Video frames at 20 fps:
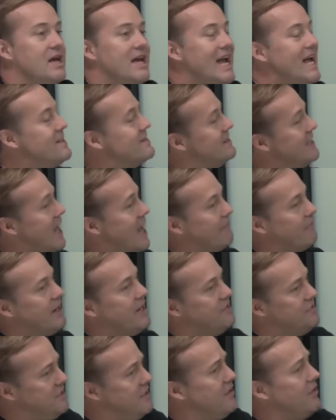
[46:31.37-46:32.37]
It's not, right?
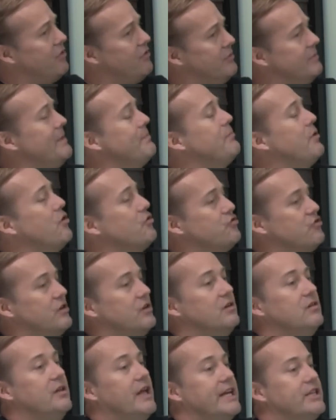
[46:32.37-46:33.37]
Isn't it a little bit
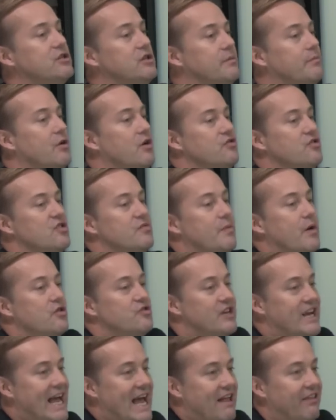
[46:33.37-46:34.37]
personal, like to it's, the person's it,
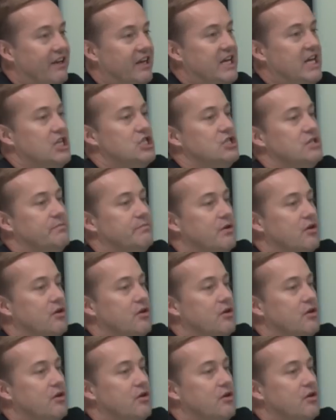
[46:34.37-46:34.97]
personality, it to is, the